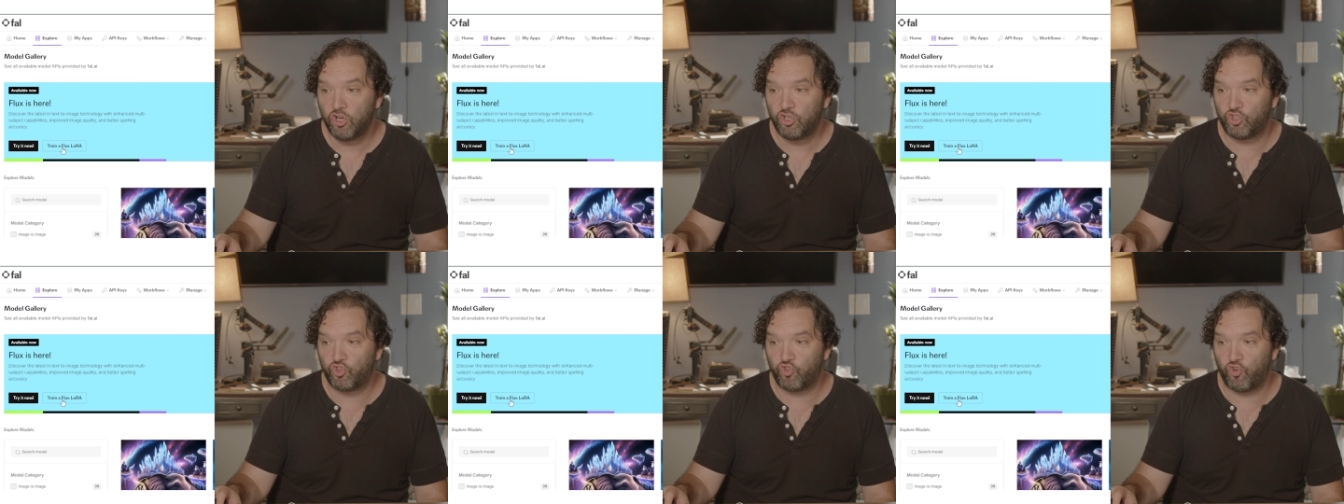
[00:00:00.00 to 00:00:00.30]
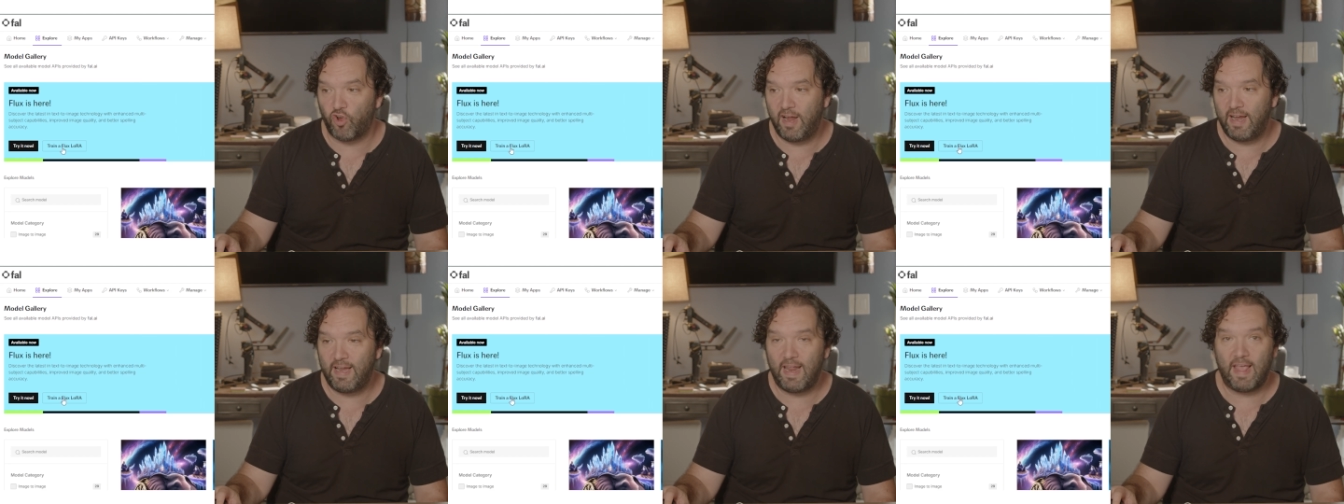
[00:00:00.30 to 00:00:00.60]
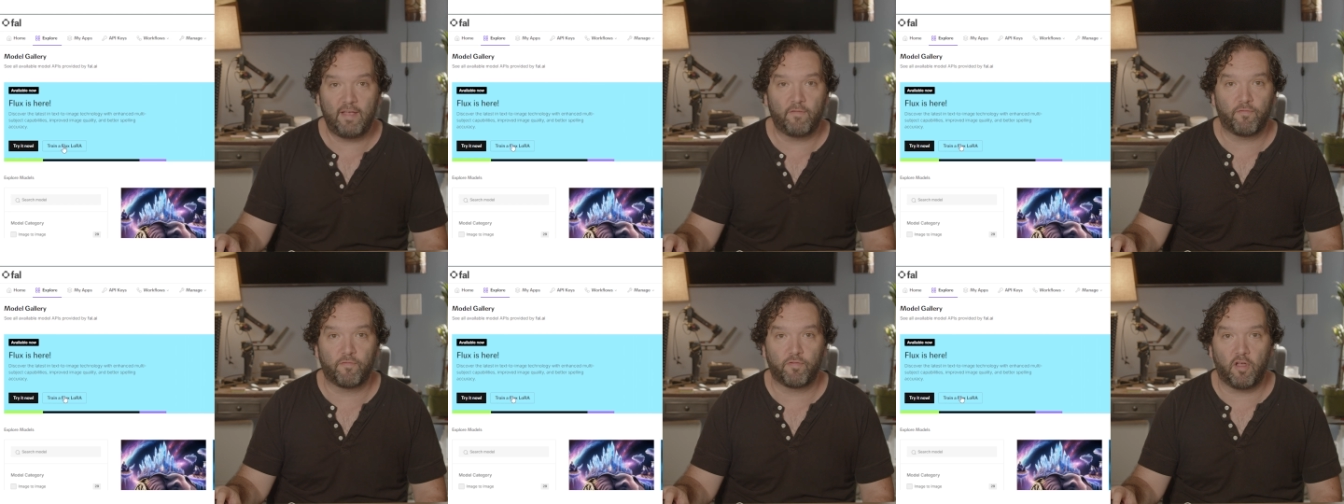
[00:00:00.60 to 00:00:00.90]
Train
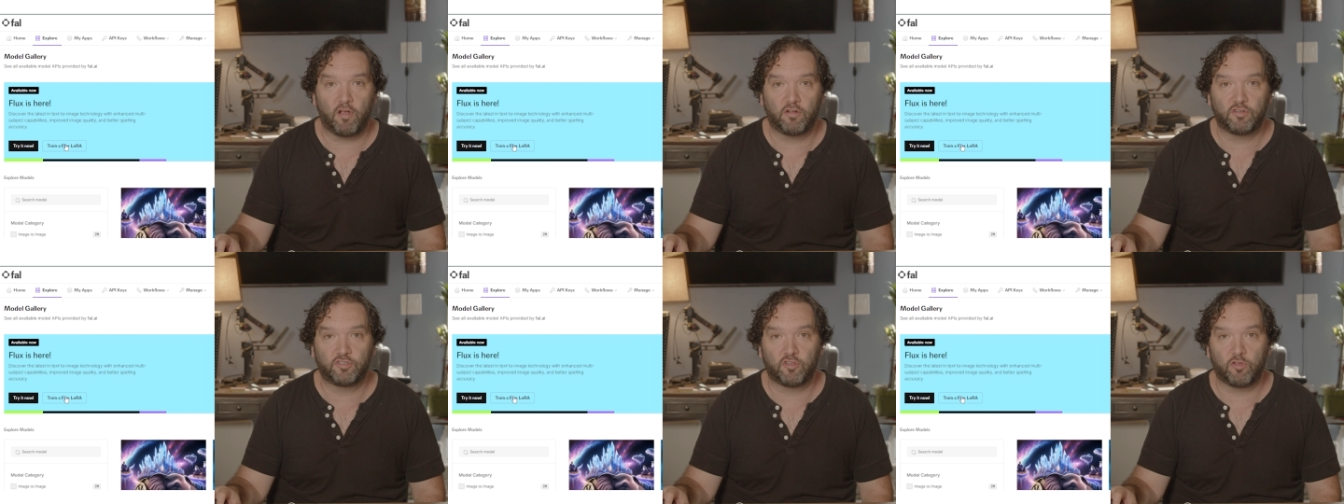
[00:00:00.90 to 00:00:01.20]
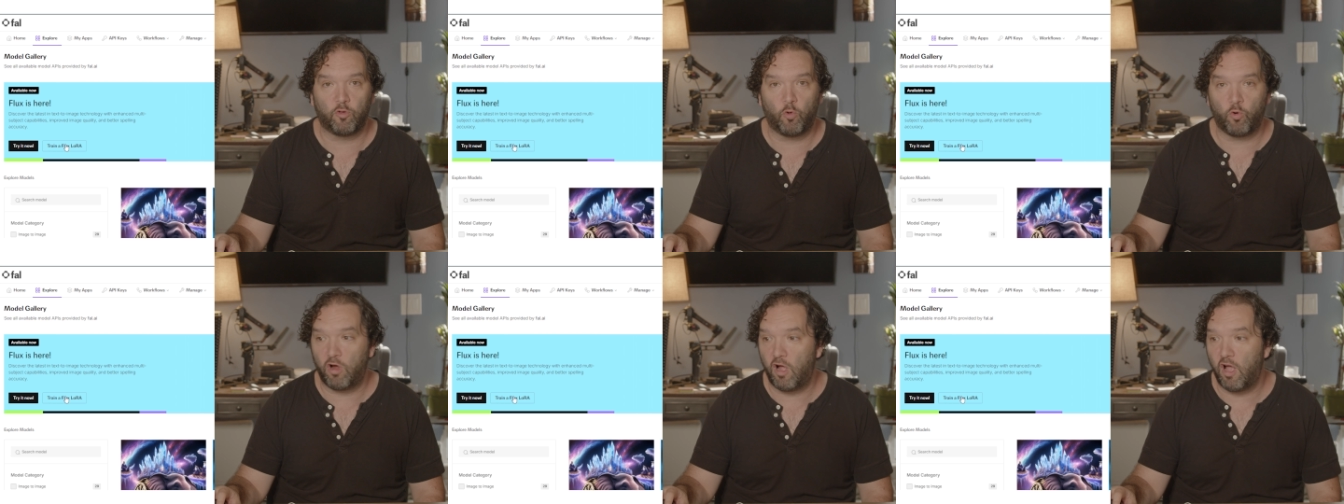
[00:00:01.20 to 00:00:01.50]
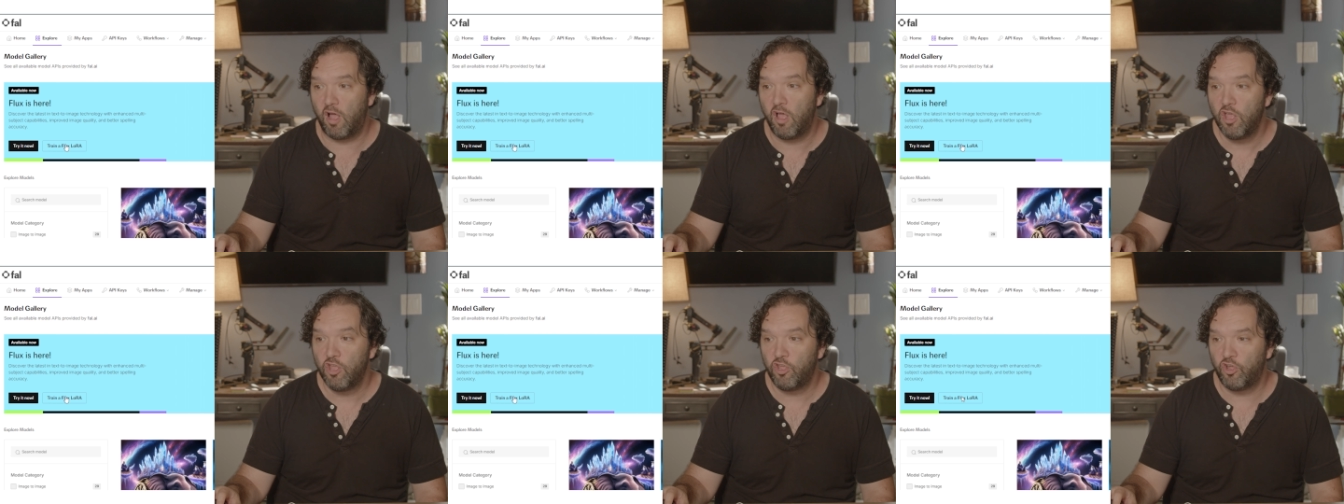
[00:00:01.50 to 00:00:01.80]
a Flux
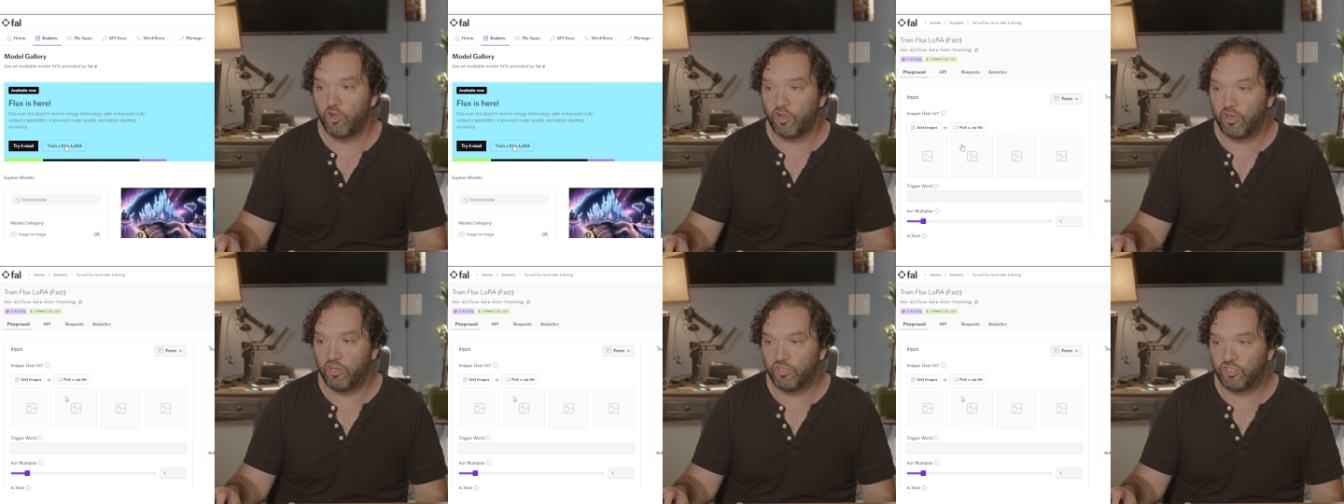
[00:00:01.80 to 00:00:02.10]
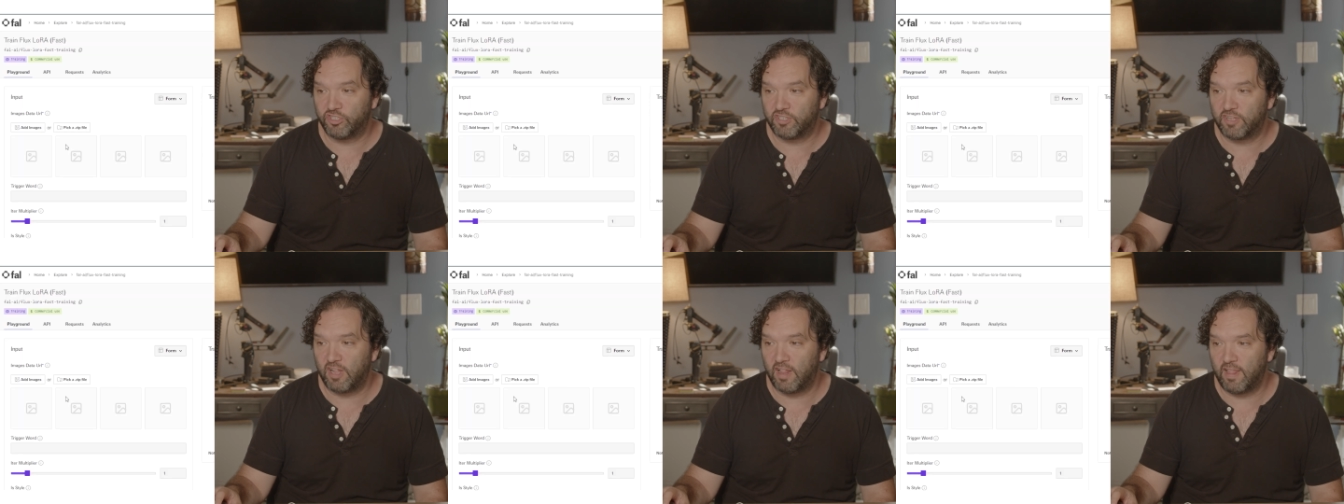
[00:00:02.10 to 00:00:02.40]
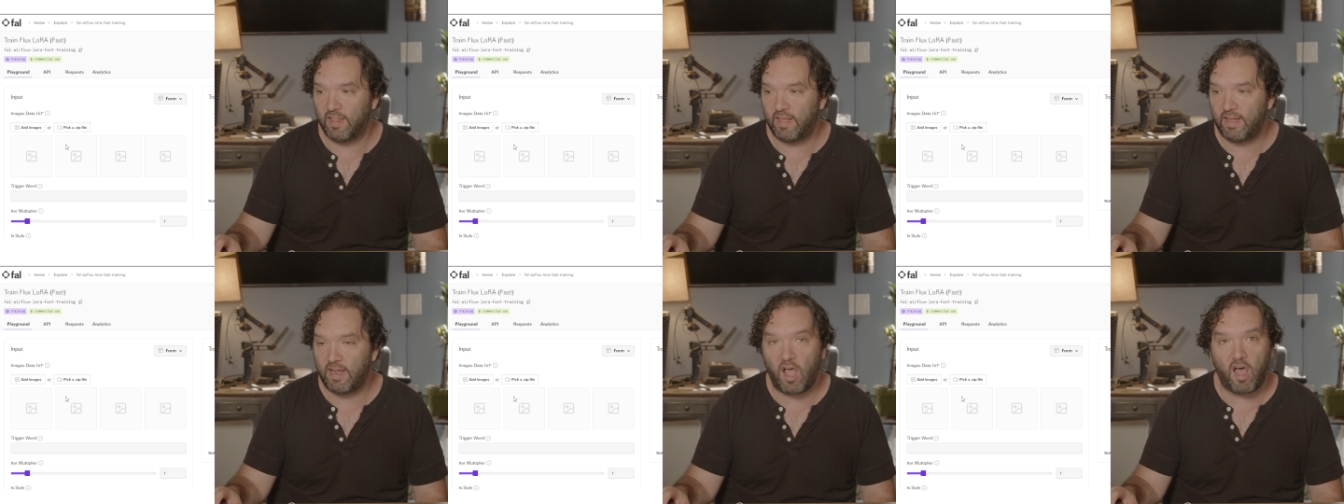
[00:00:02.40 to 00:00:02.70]
LoRa. You're going to just
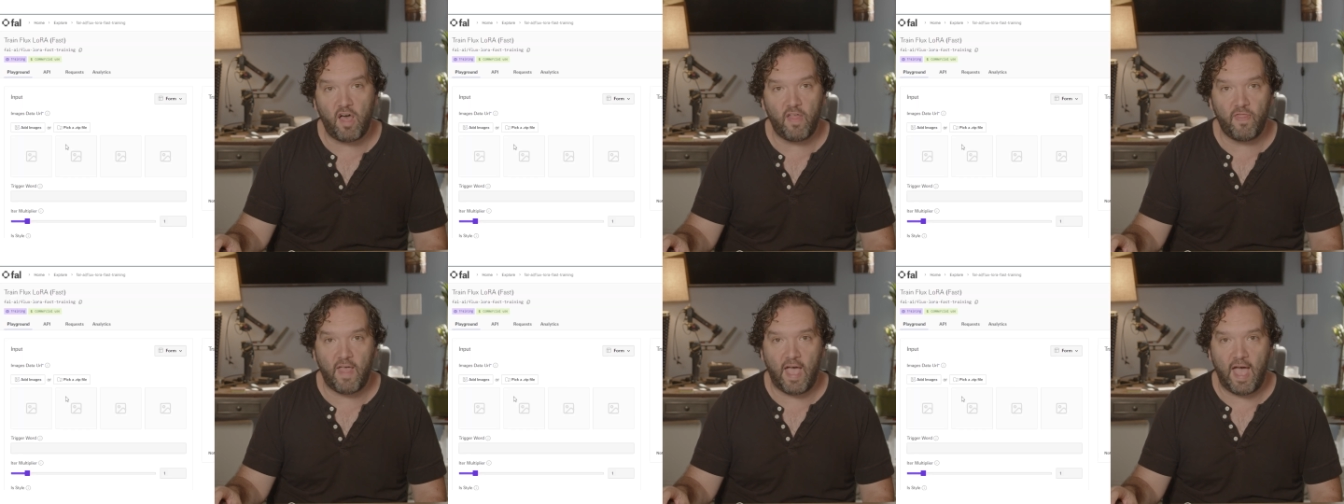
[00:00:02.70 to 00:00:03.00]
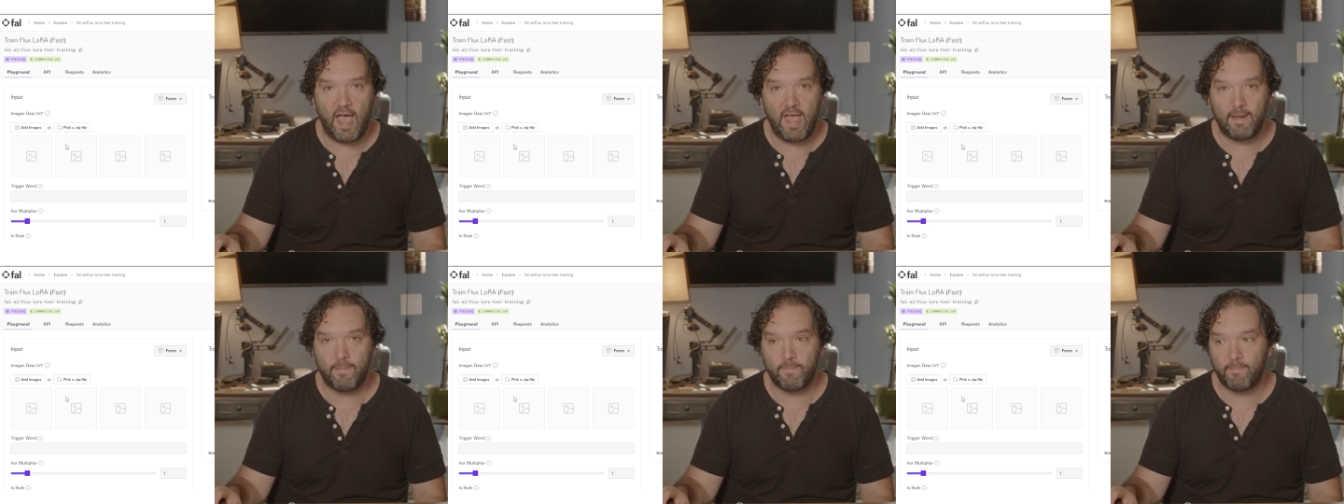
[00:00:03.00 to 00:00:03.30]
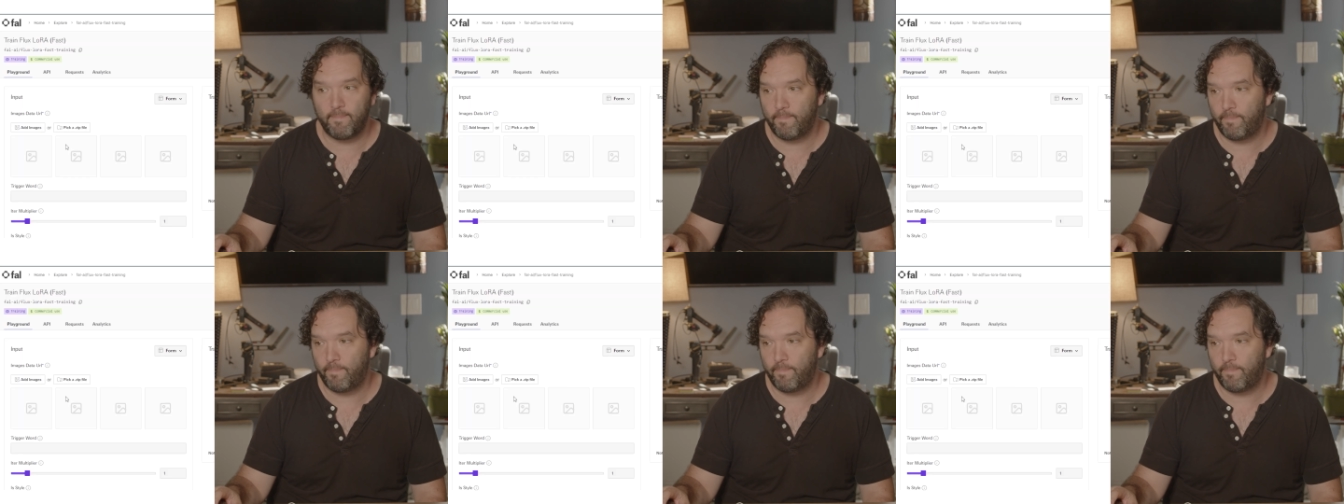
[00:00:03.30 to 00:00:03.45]
click on that